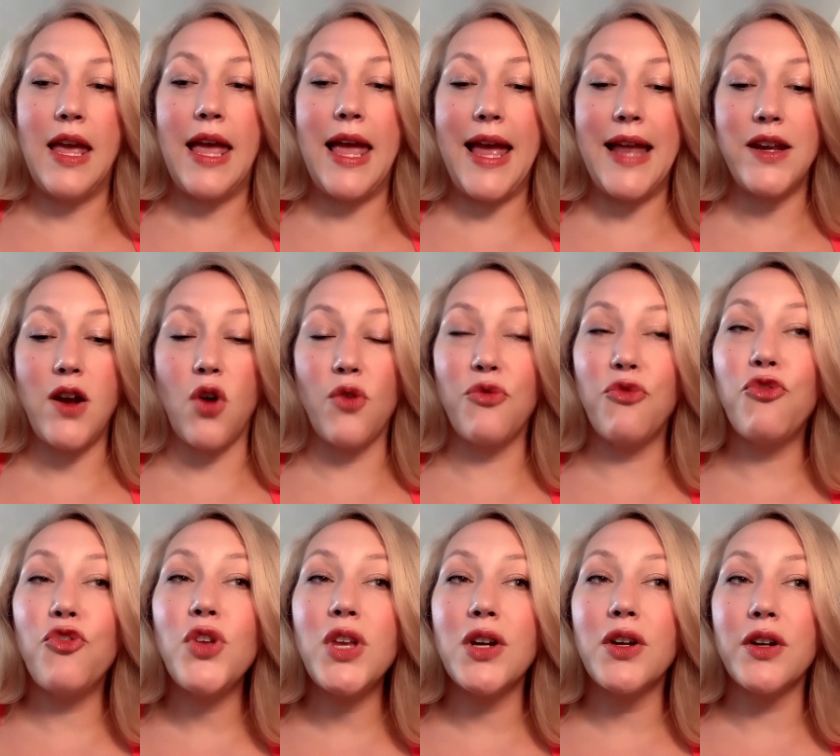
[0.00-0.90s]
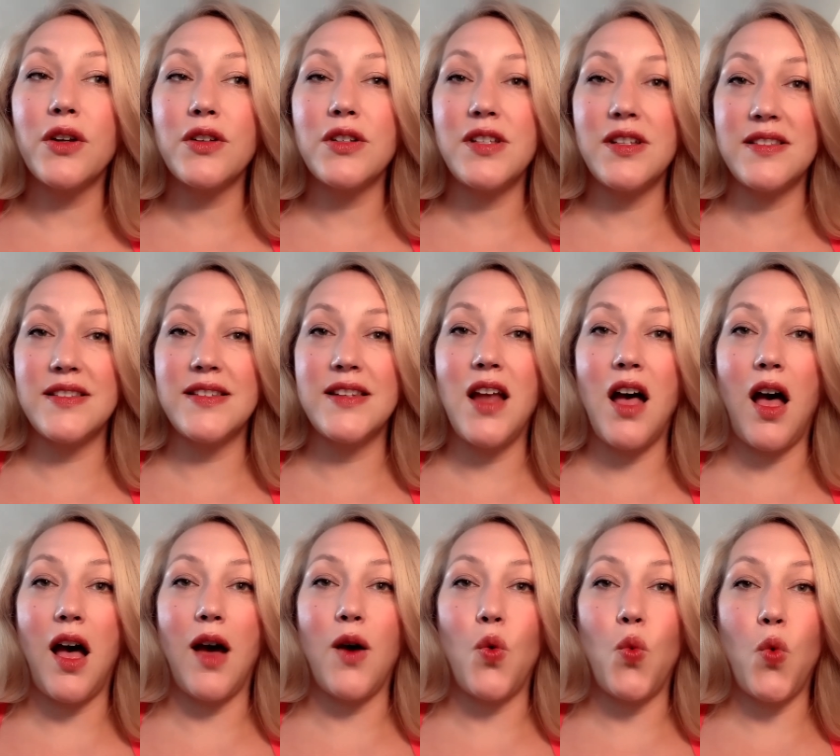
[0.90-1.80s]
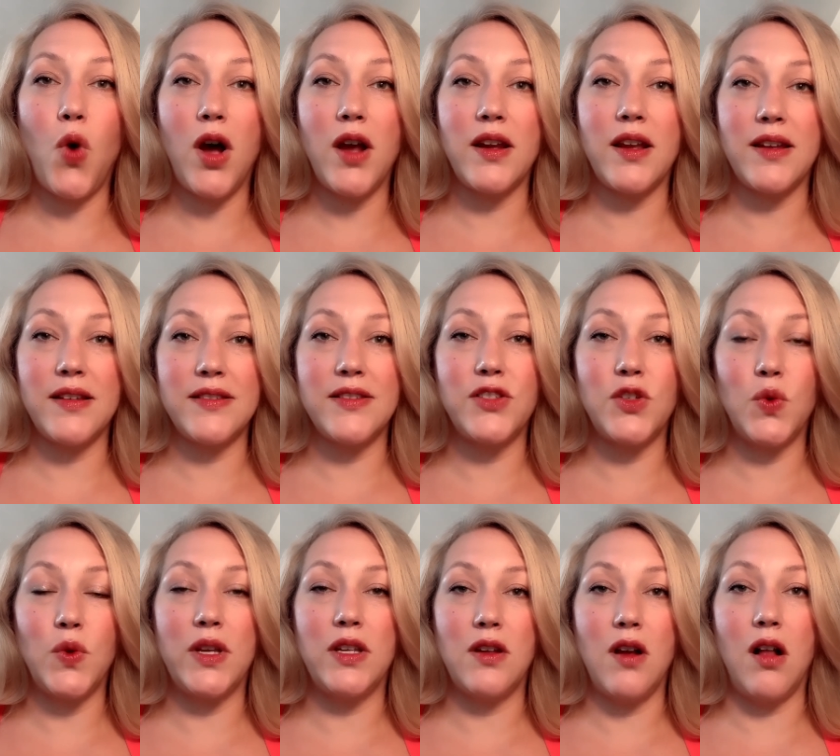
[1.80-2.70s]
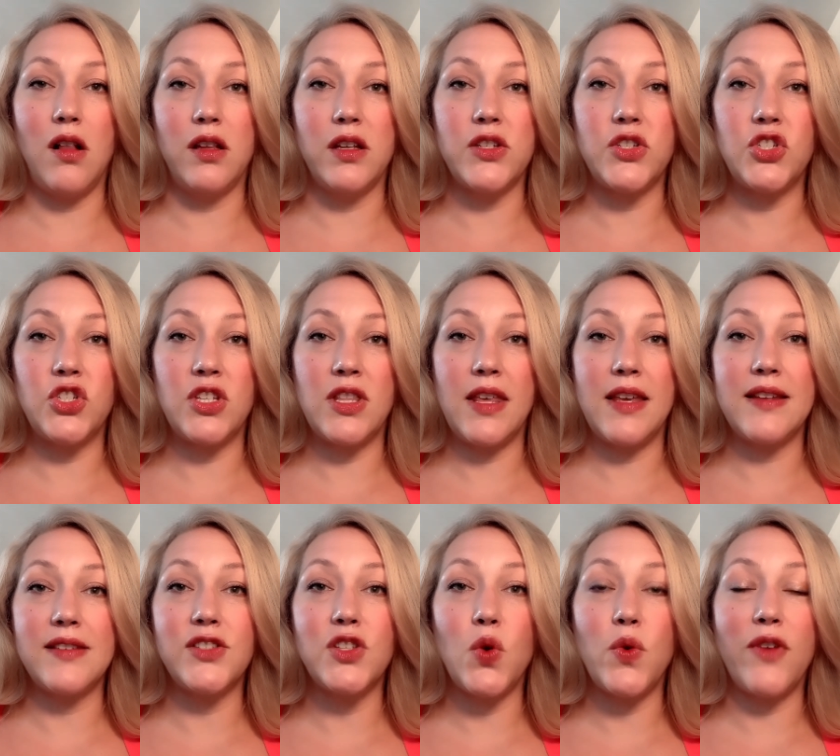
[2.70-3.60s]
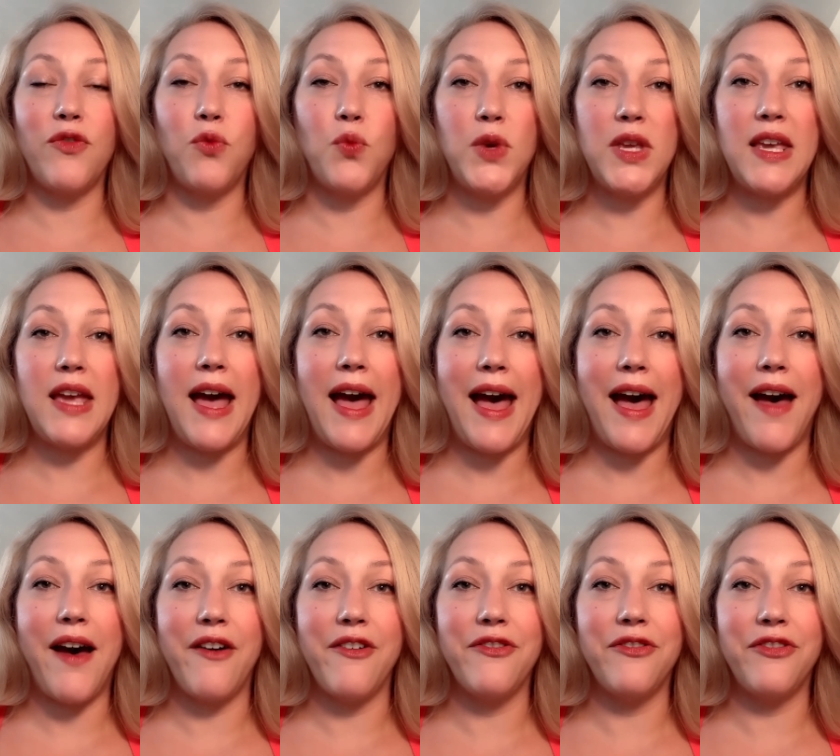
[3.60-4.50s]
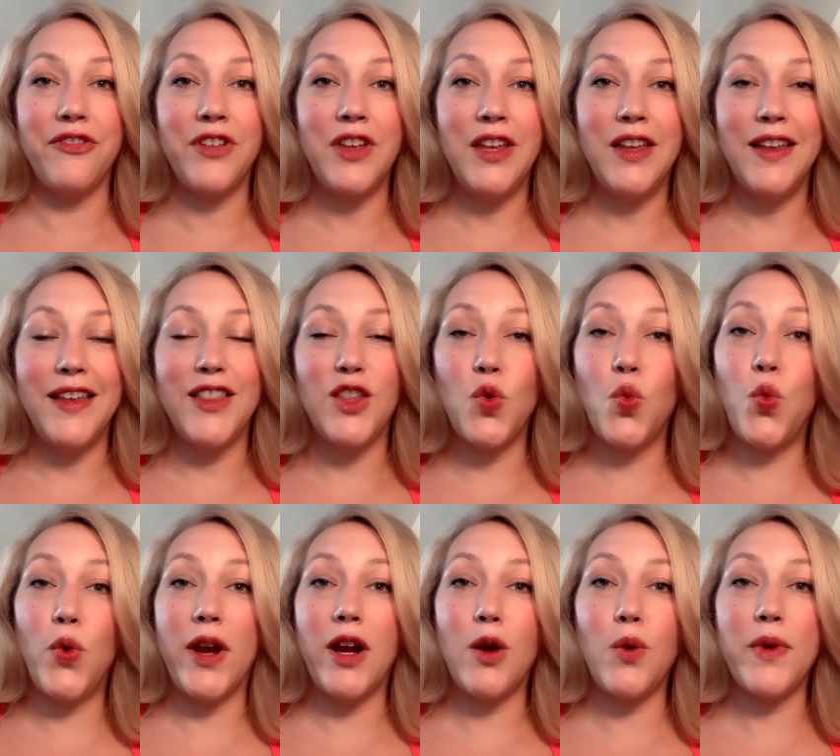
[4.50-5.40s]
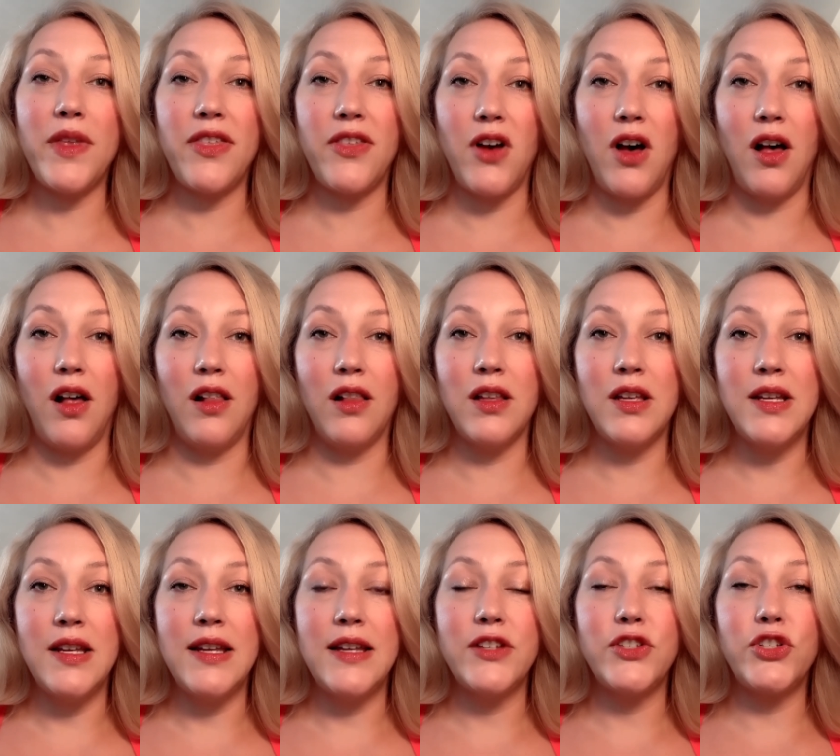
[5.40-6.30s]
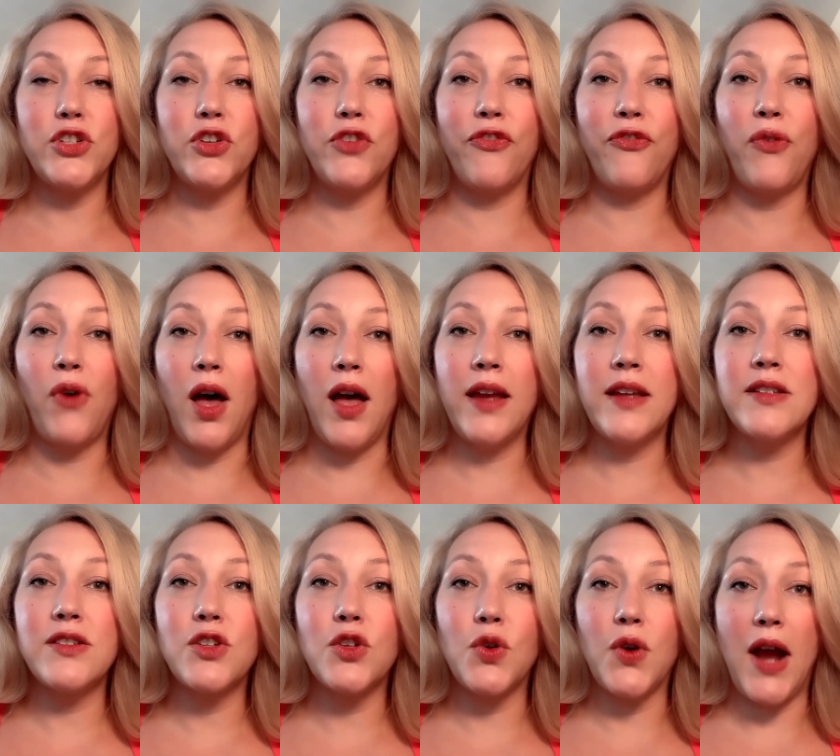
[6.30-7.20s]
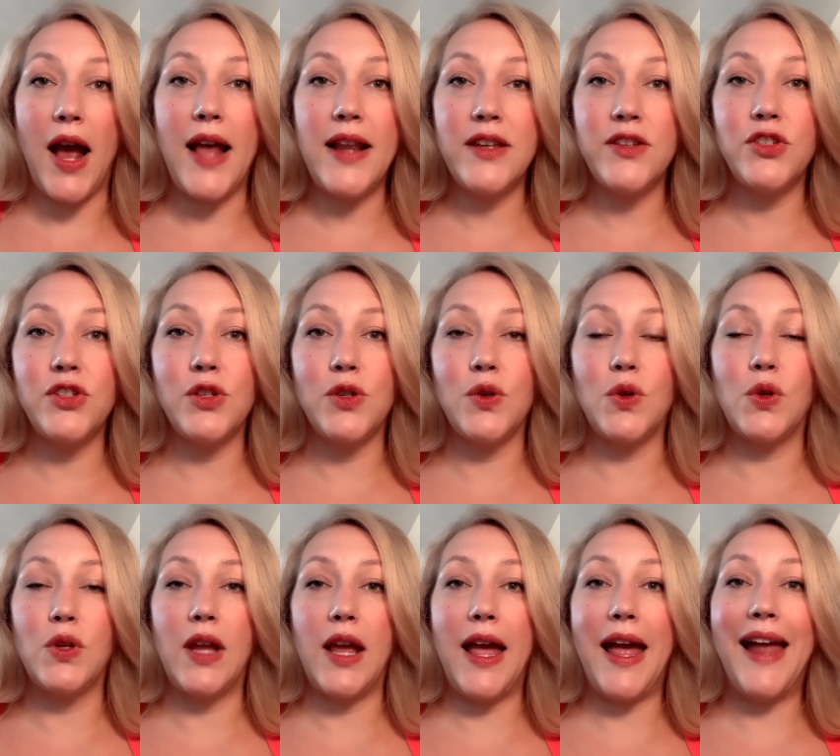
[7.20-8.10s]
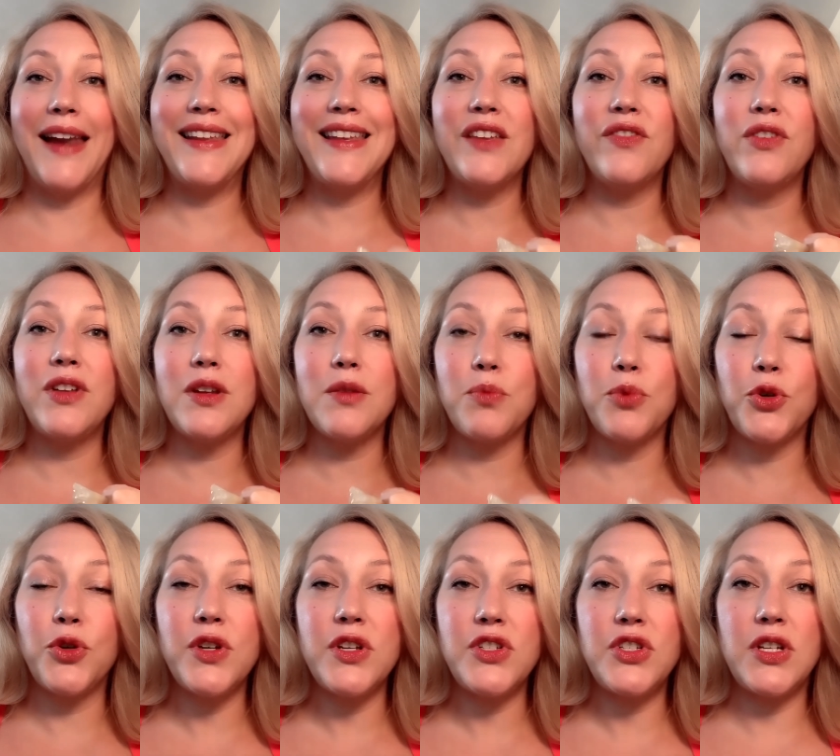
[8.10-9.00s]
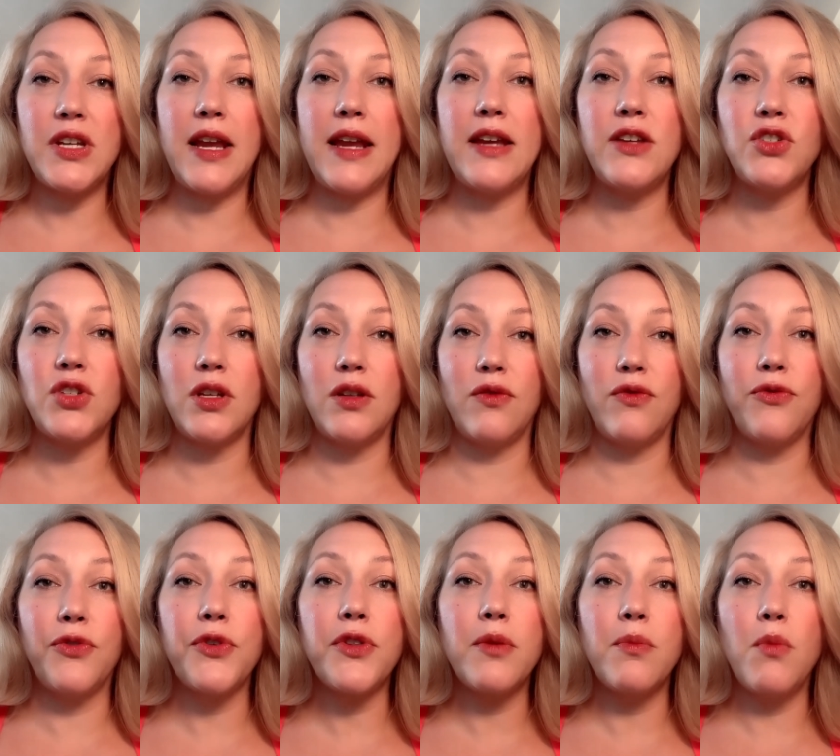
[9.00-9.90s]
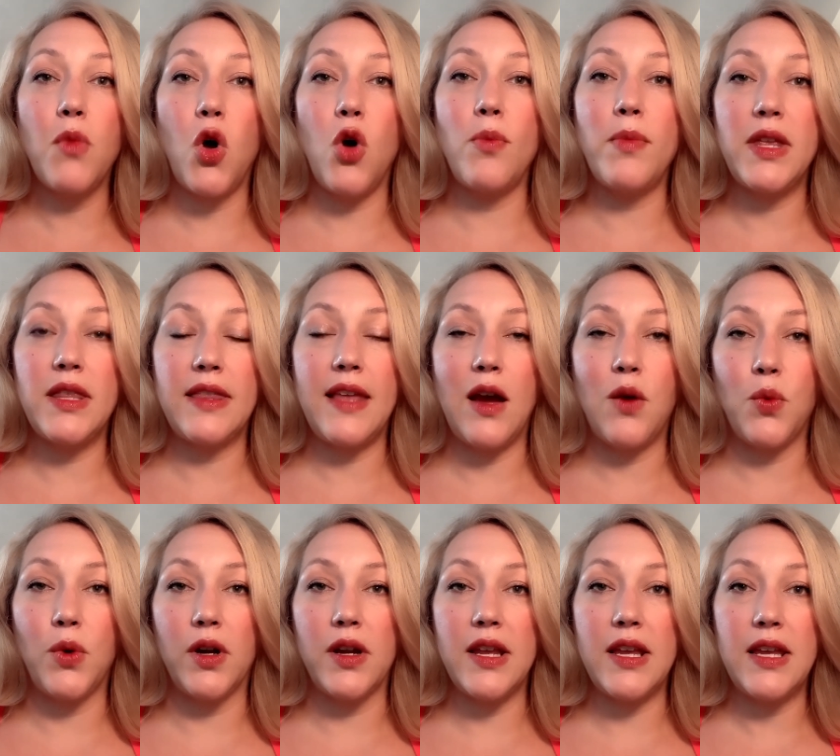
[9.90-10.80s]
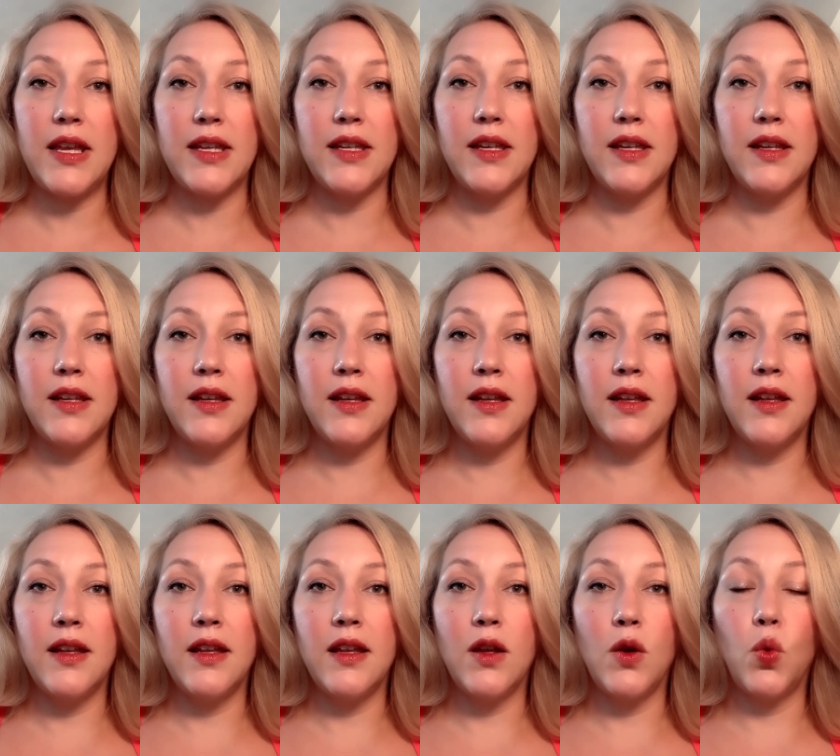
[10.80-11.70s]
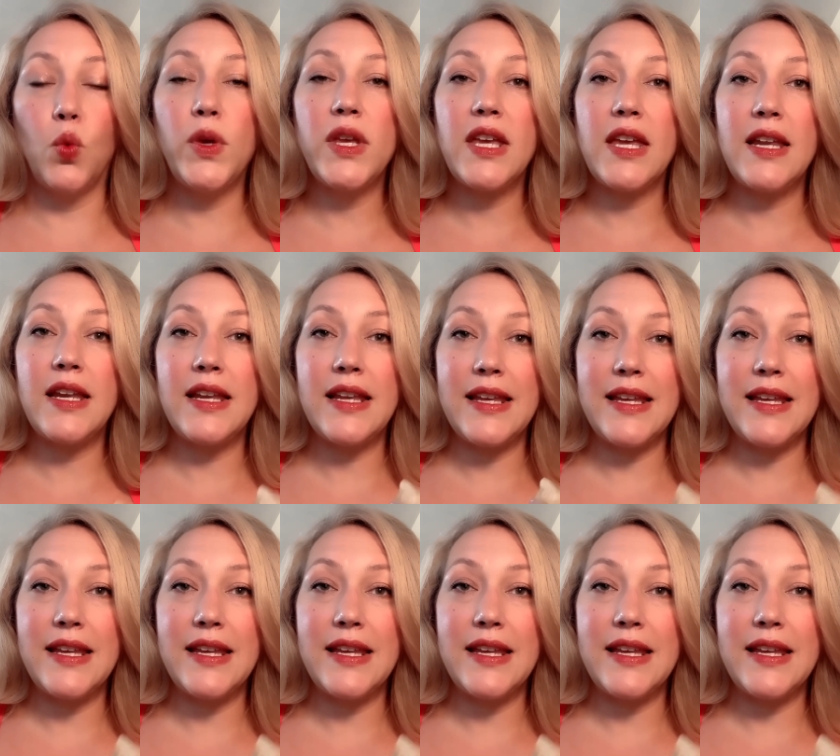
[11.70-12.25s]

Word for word: And our fear does not want us to acknowledge this. So if we have the wherewithal to find gratitude and even appreciation for the moment that we're in, we can